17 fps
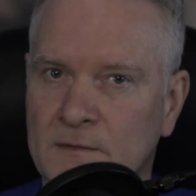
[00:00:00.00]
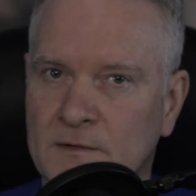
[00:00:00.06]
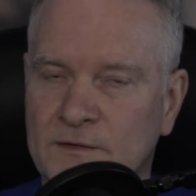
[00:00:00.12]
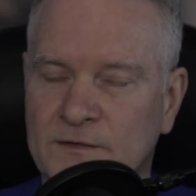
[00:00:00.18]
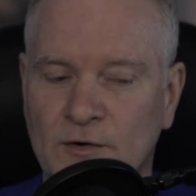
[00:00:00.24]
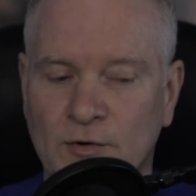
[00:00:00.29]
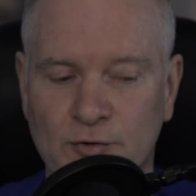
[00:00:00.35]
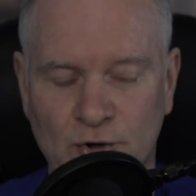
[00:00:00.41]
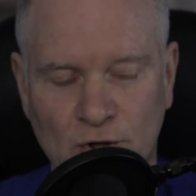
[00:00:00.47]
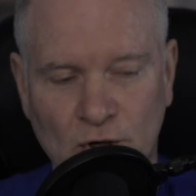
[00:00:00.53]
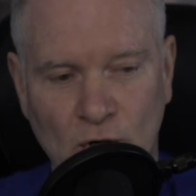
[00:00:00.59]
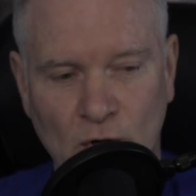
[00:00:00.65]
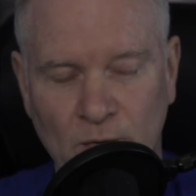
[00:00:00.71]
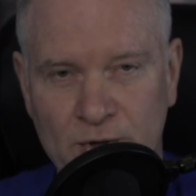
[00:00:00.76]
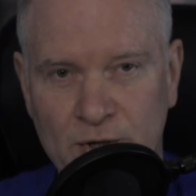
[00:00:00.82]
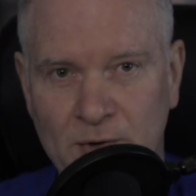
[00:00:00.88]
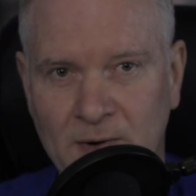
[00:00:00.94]
So, you
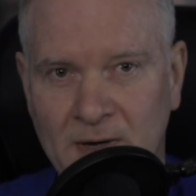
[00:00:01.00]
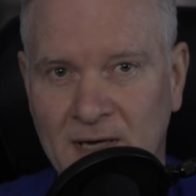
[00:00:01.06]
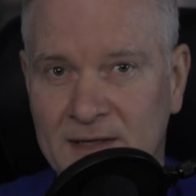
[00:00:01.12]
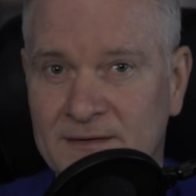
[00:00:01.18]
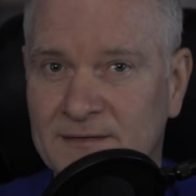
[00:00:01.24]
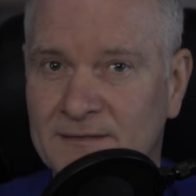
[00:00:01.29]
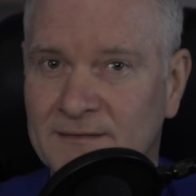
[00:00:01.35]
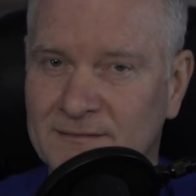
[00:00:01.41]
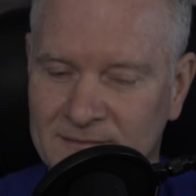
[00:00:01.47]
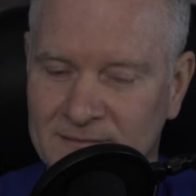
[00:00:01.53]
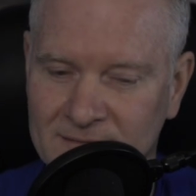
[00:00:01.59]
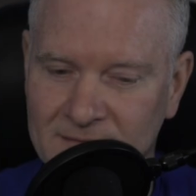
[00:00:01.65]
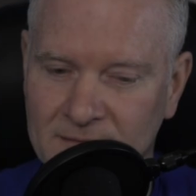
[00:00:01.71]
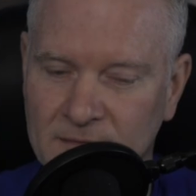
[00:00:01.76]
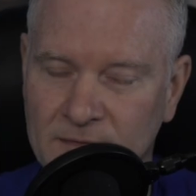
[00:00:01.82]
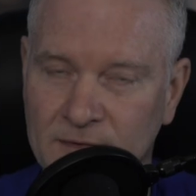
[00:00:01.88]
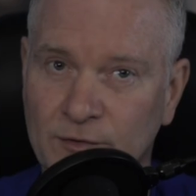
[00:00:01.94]
know, when you get
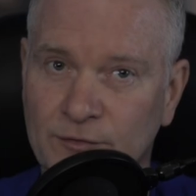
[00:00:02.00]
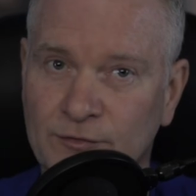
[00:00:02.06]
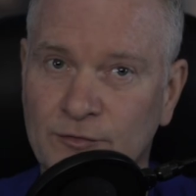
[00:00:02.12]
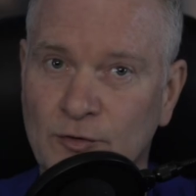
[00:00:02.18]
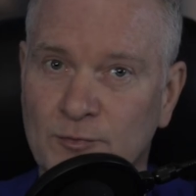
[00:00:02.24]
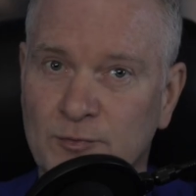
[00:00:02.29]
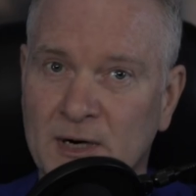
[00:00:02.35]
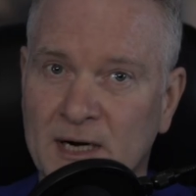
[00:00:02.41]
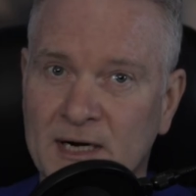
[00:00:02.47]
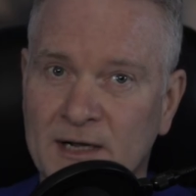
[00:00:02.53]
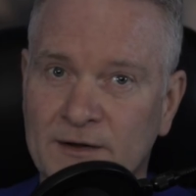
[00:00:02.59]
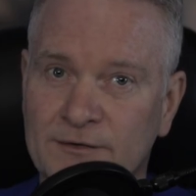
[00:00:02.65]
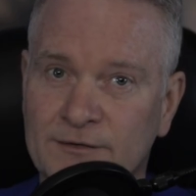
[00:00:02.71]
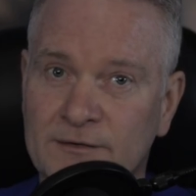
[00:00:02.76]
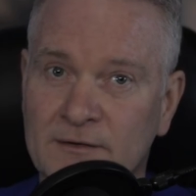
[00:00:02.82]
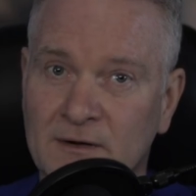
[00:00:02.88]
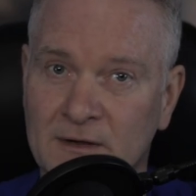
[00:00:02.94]
those new
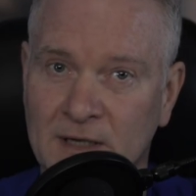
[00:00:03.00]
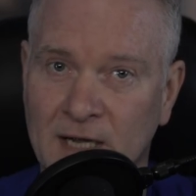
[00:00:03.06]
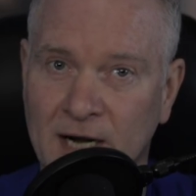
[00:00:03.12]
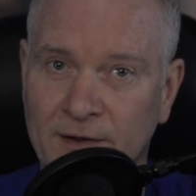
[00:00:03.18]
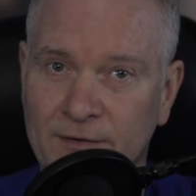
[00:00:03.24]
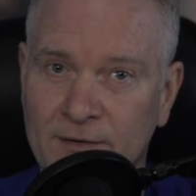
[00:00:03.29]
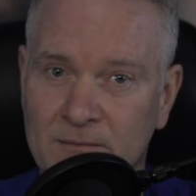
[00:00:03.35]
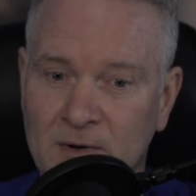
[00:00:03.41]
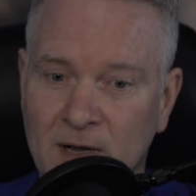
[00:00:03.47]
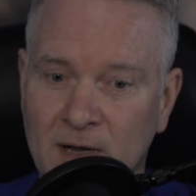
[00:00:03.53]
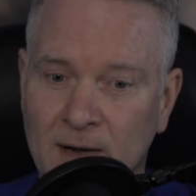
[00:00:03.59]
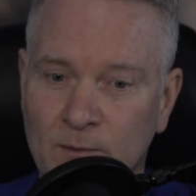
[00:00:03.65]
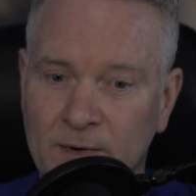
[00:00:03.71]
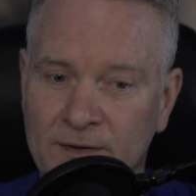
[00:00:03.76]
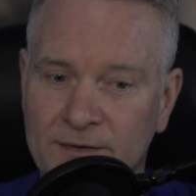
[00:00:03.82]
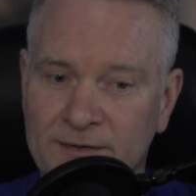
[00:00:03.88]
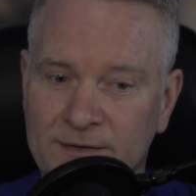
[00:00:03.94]
products, a lot of them come
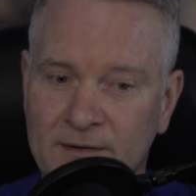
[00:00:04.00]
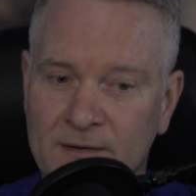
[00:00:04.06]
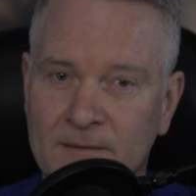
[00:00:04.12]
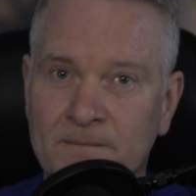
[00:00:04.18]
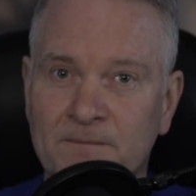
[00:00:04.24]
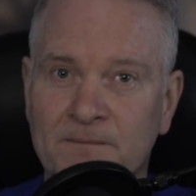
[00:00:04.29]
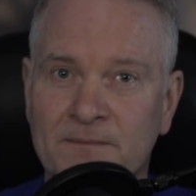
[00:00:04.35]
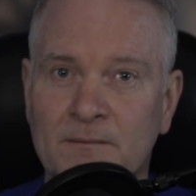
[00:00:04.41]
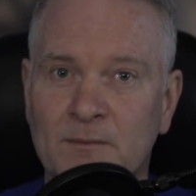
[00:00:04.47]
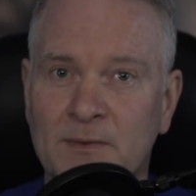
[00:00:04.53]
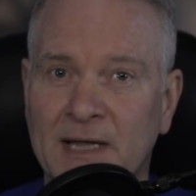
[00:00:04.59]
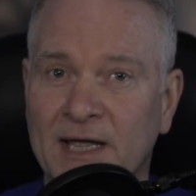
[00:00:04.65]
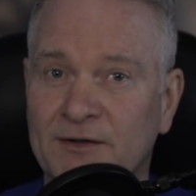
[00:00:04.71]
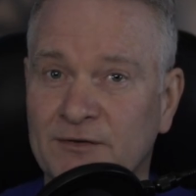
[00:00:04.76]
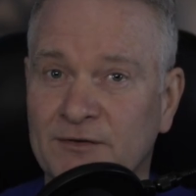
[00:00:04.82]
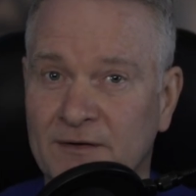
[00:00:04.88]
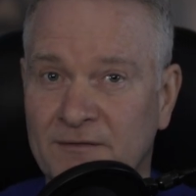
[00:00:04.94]
with
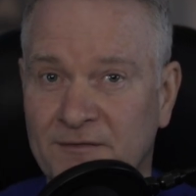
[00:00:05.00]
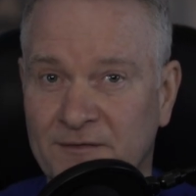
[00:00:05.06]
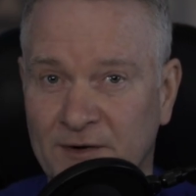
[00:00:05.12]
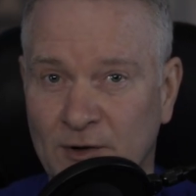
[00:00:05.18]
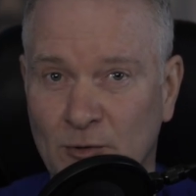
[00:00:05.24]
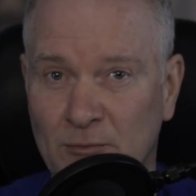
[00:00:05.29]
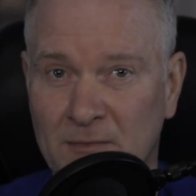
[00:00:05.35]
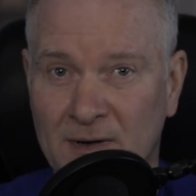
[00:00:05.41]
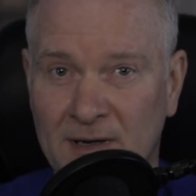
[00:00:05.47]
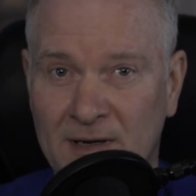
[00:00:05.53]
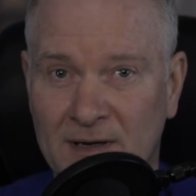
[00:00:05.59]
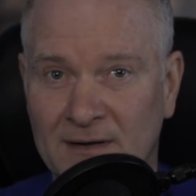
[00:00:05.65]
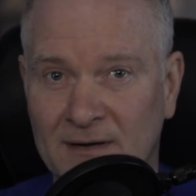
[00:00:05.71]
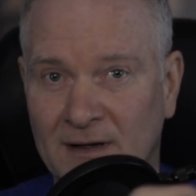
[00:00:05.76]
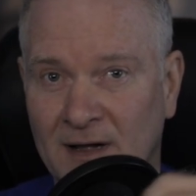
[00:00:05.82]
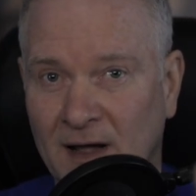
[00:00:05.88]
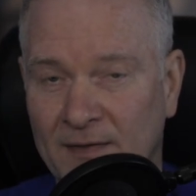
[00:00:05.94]
plastic film
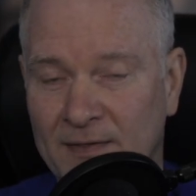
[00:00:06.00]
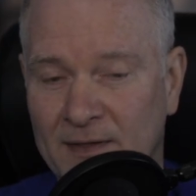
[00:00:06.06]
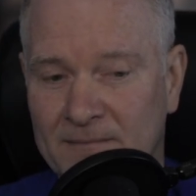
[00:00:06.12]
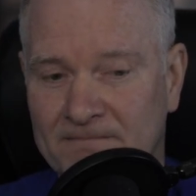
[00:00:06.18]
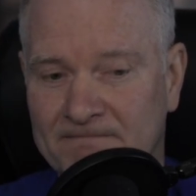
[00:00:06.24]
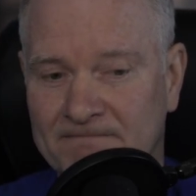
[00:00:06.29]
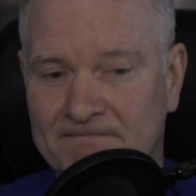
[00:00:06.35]
on them.